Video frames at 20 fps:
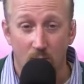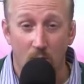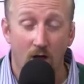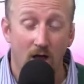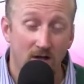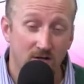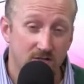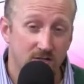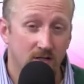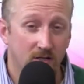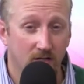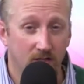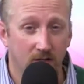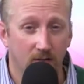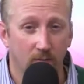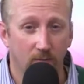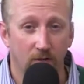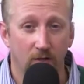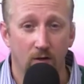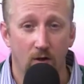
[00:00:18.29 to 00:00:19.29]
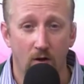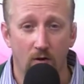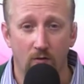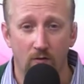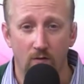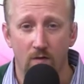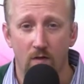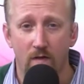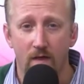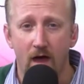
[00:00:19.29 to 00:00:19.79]
Well, actually, a little bit
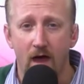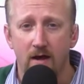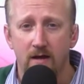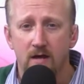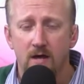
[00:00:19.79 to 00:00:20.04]
longer than that.